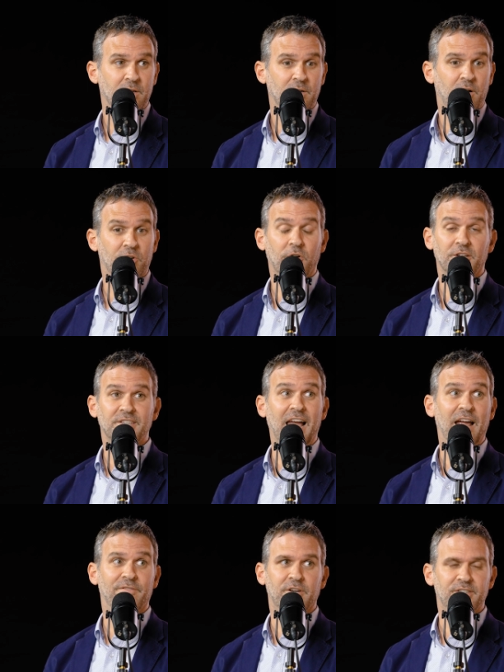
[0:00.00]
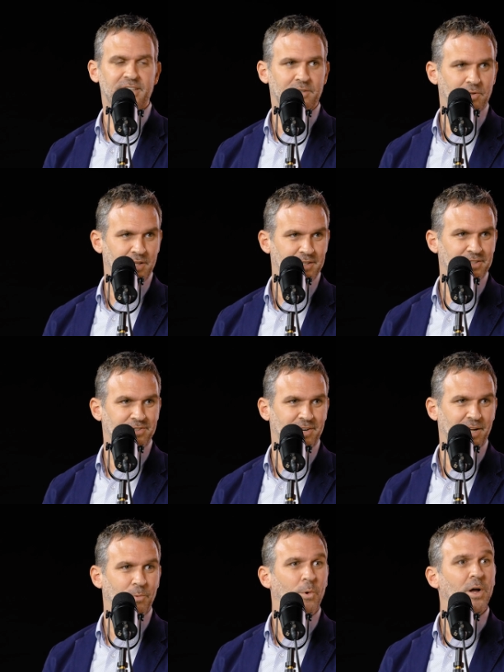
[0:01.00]
across every single industry
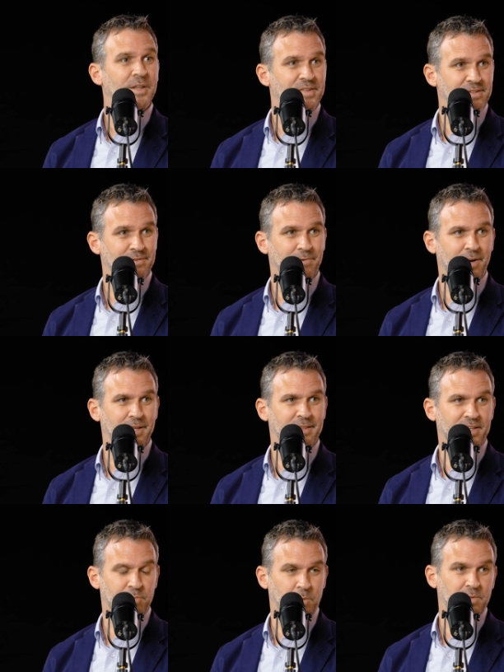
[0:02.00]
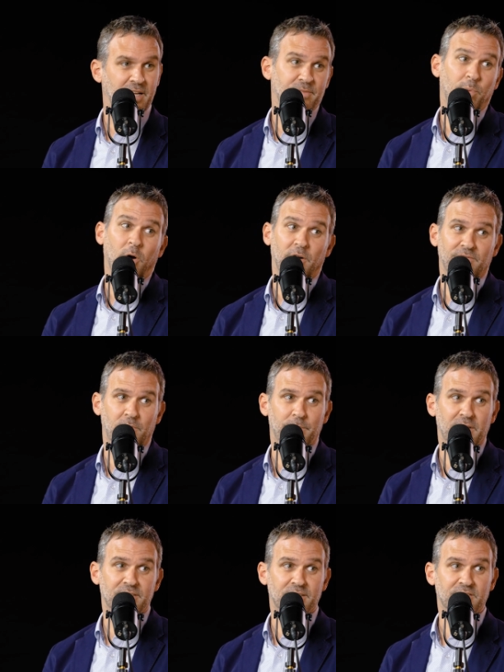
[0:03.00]
at once, right? That's part of what
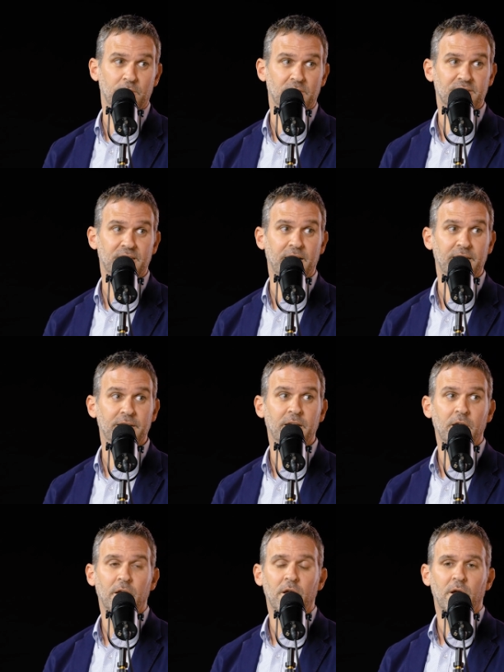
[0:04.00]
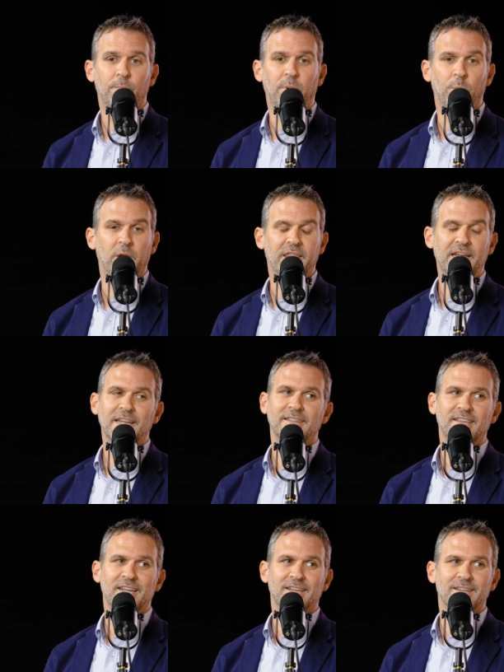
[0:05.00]
makes it so exciting. But when they can
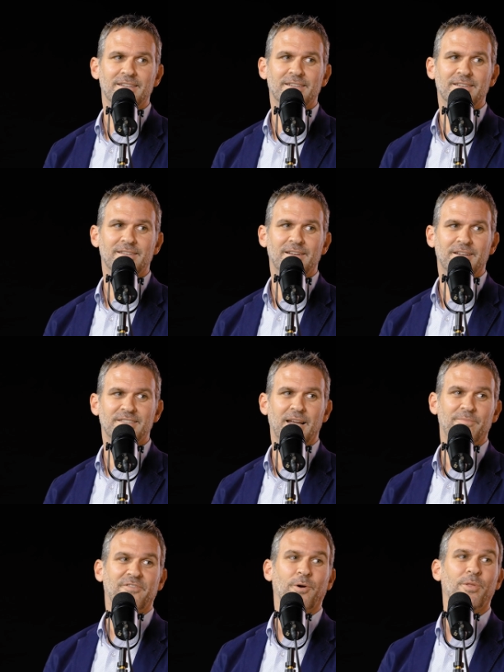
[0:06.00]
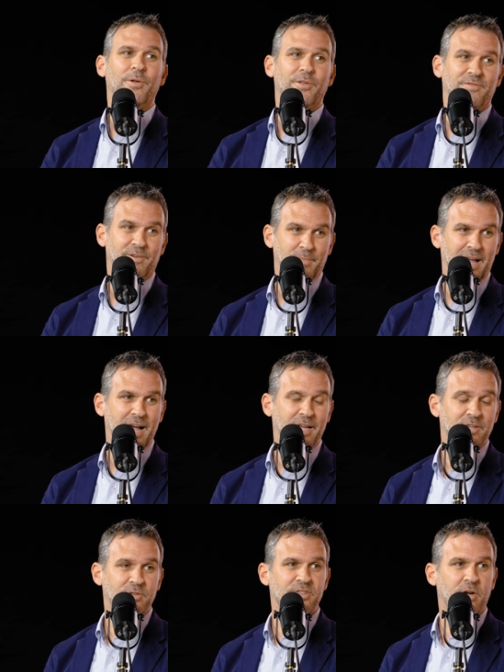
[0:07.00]
take it a step further from that,
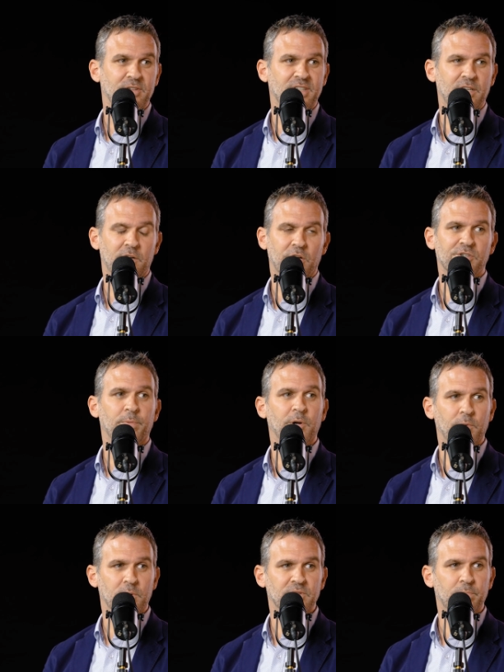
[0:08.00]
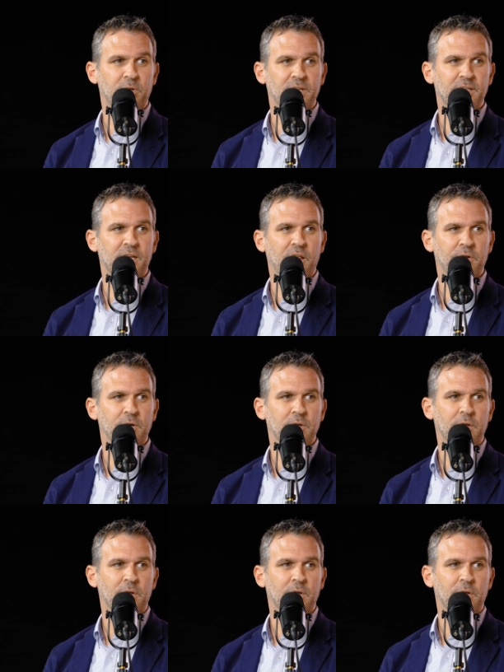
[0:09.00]
you start seeing entrepreneurs putting together